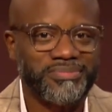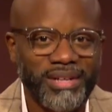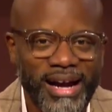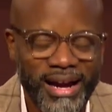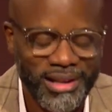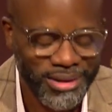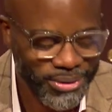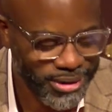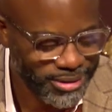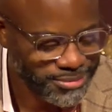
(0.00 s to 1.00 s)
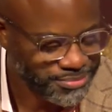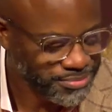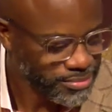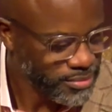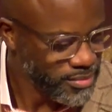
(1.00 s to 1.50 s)

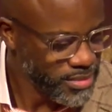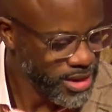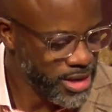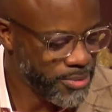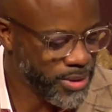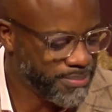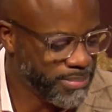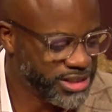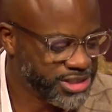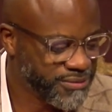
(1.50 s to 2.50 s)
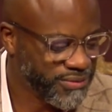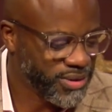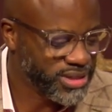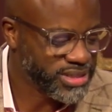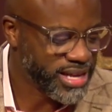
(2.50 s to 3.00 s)
Hallelujah. We bless you for
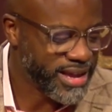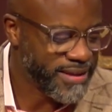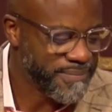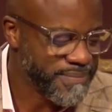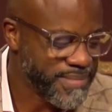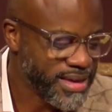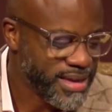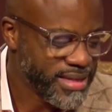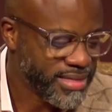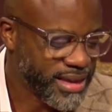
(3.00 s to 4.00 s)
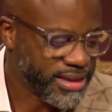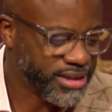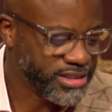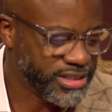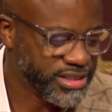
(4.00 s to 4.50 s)
the same. Thank
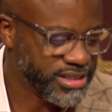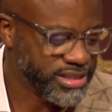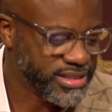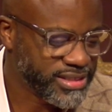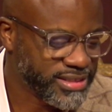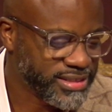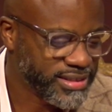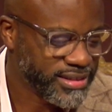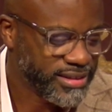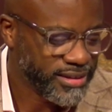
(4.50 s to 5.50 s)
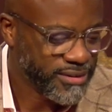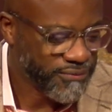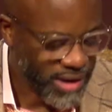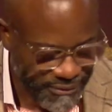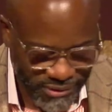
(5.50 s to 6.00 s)
you, Jesus.
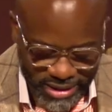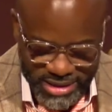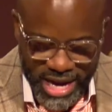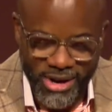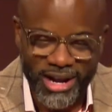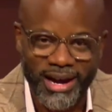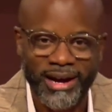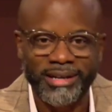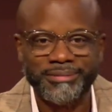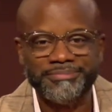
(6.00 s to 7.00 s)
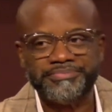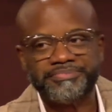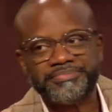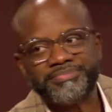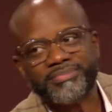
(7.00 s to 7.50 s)
Faithful is our God.
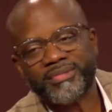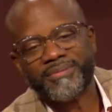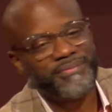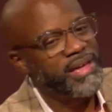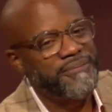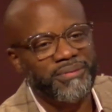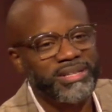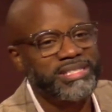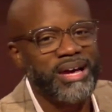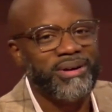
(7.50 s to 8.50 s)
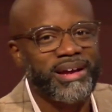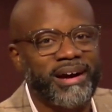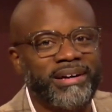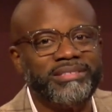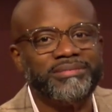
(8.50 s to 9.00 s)
Faithful is our God.